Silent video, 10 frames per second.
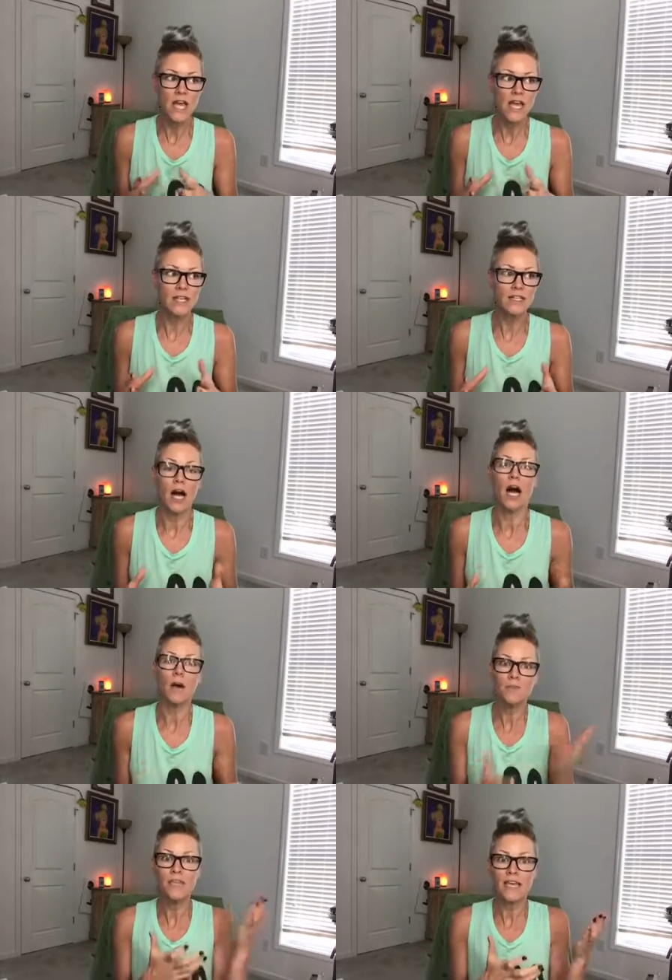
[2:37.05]
and
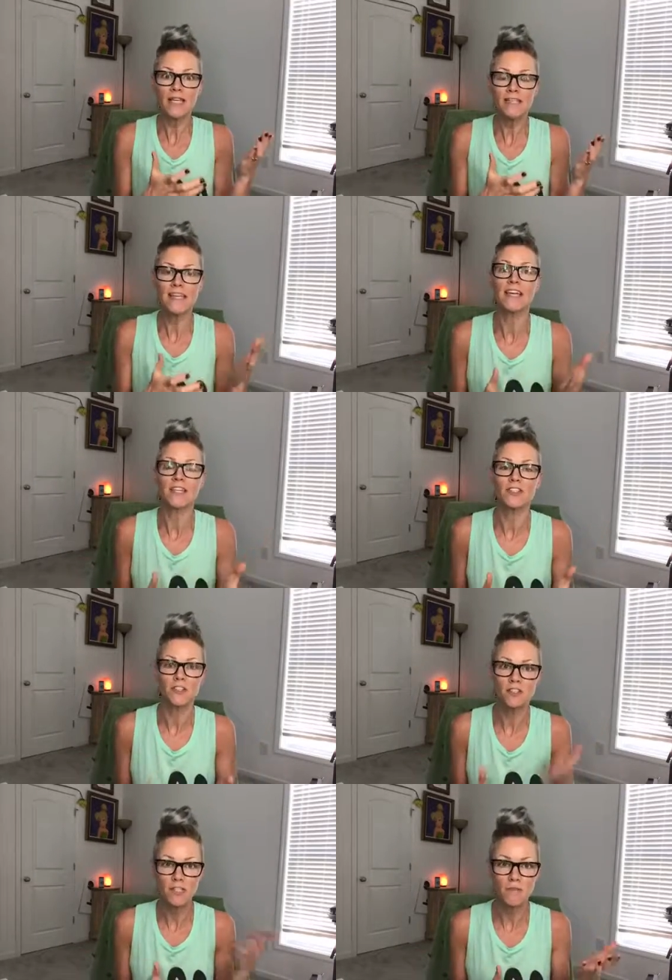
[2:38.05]
up the ante and
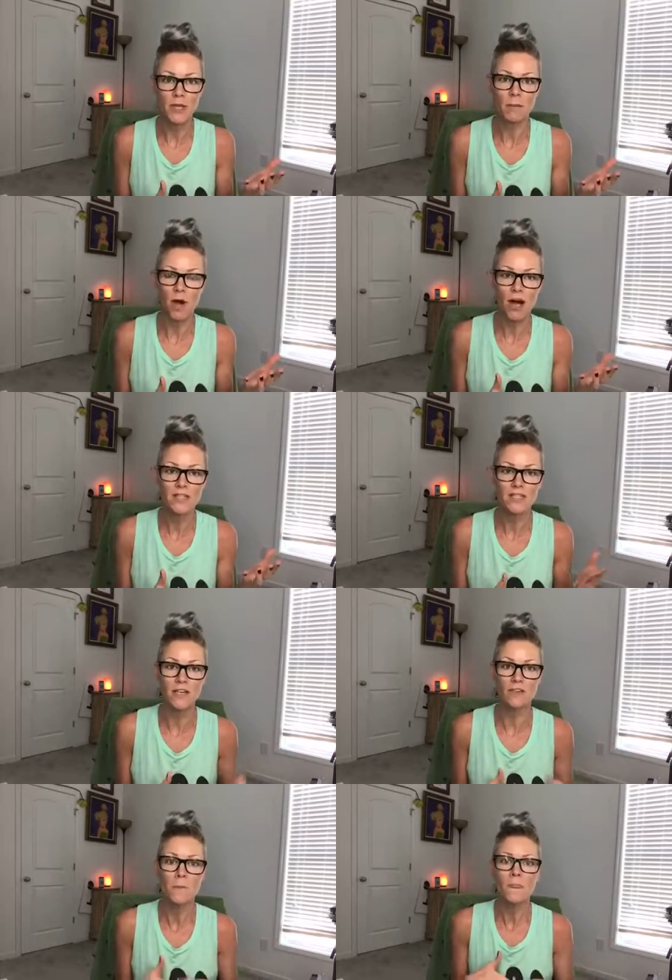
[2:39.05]
insert something
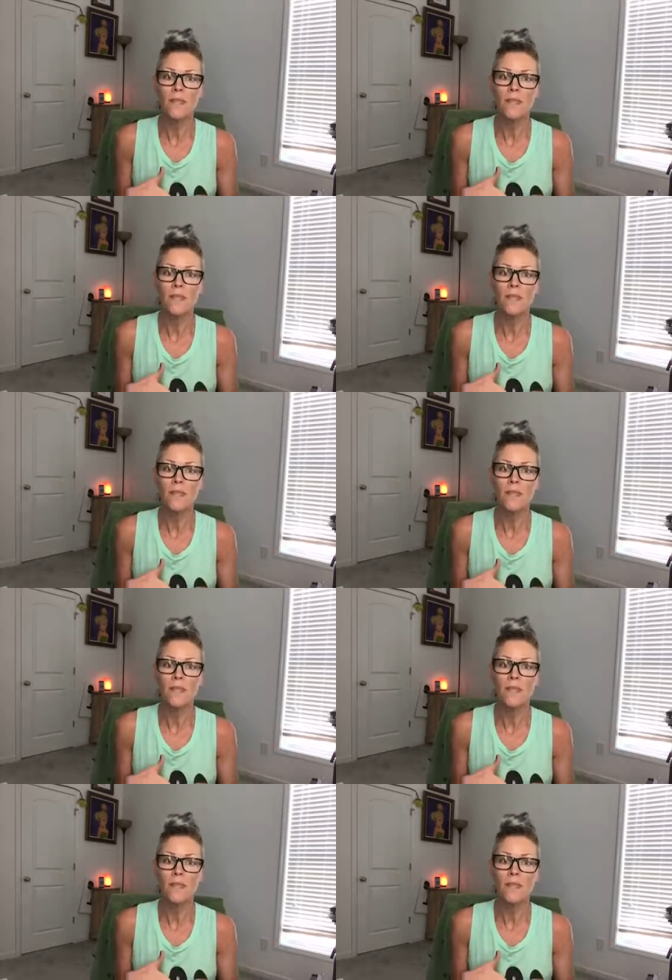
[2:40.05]
positive,